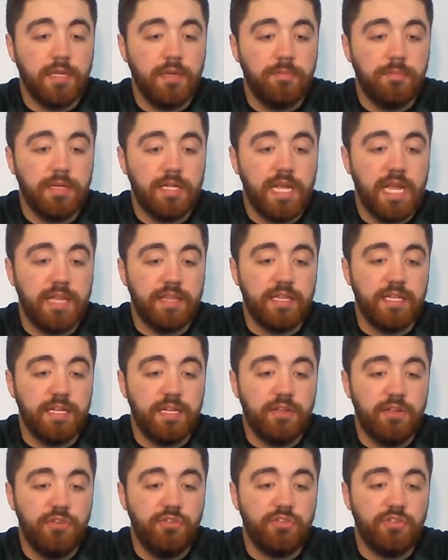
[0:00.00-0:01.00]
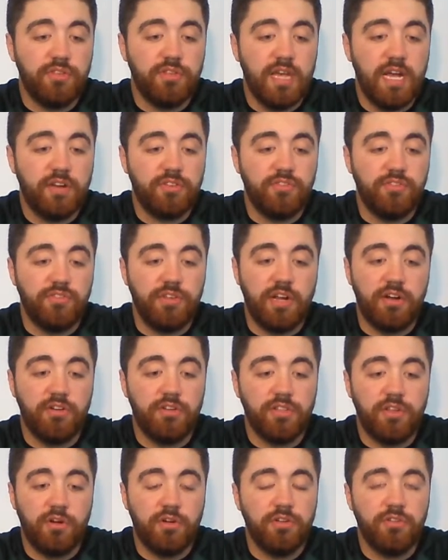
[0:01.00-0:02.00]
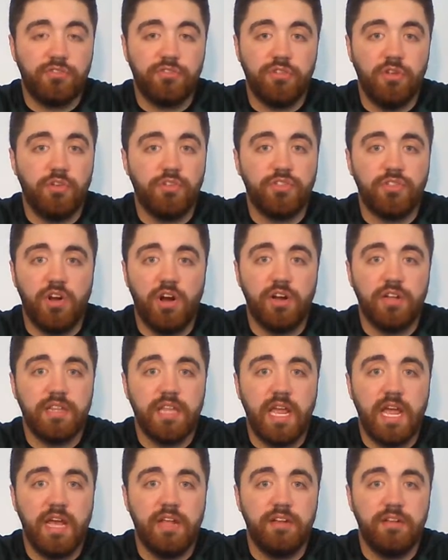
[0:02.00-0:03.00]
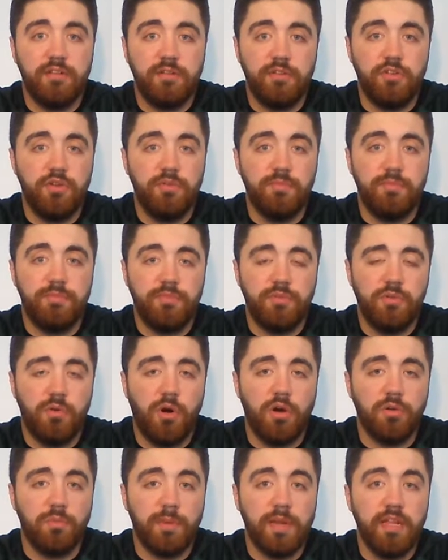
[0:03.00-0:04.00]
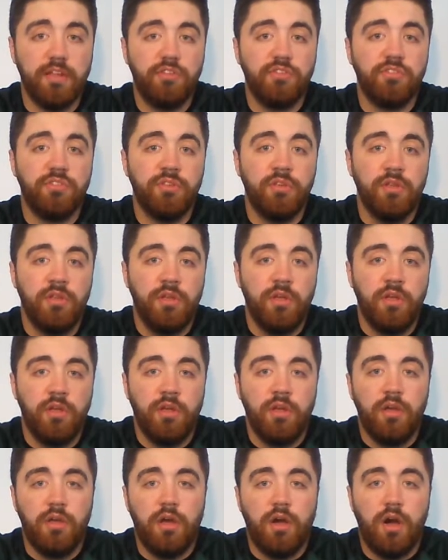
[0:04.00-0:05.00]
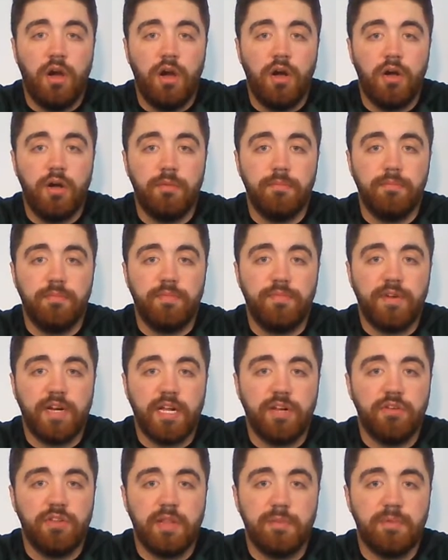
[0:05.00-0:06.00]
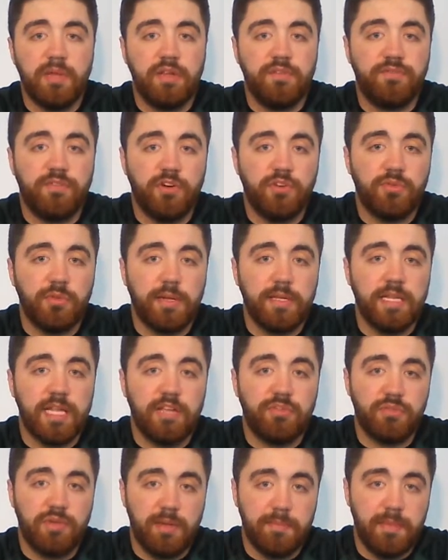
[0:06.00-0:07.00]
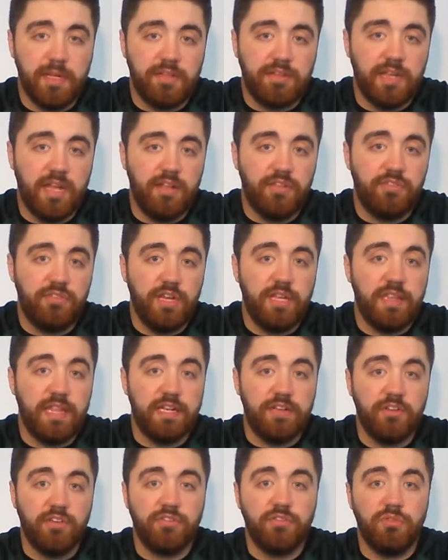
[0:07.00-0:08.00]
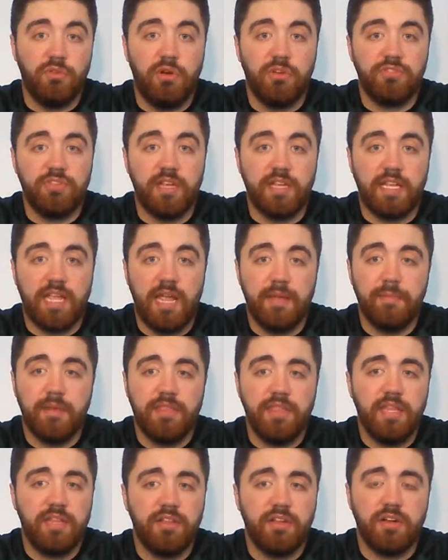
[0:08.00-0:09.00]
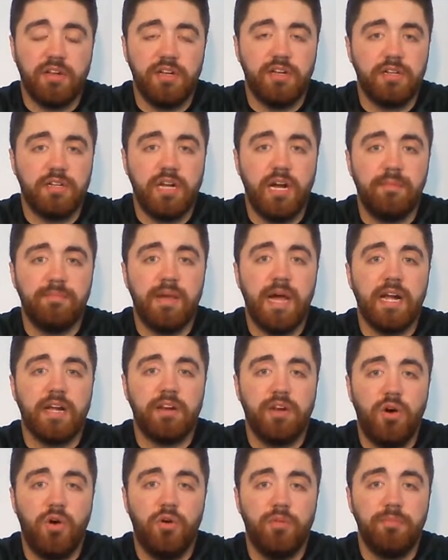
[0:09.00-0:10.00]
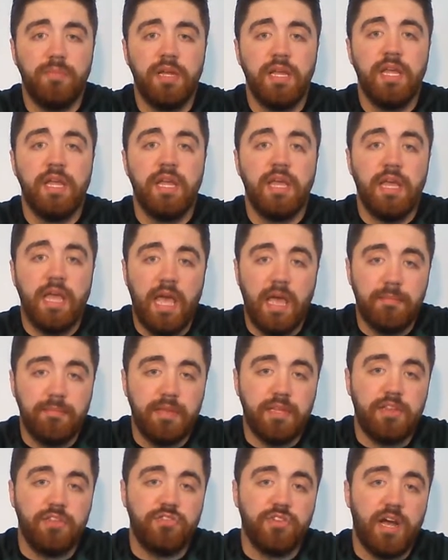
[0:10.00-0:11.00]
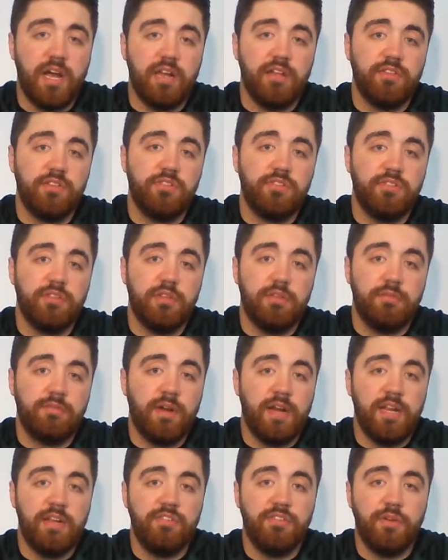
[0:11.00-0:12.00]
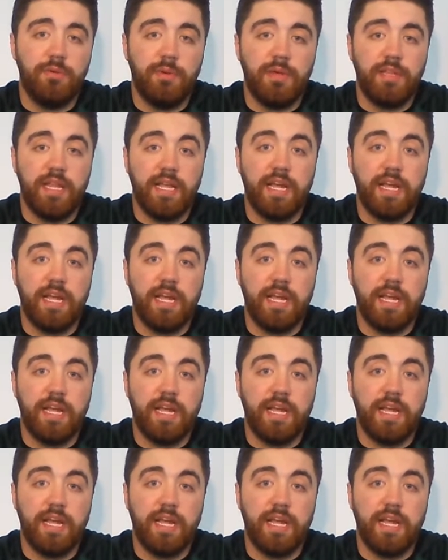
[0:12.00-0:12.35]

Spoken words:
But yeah, then the Houston Texans, they're on a slow start. They had two hard weeks. Forget who they played first week or last week. They played Tennessee. They just lost that game. I think they're going to come back at home and beat the Giants. Very easy win.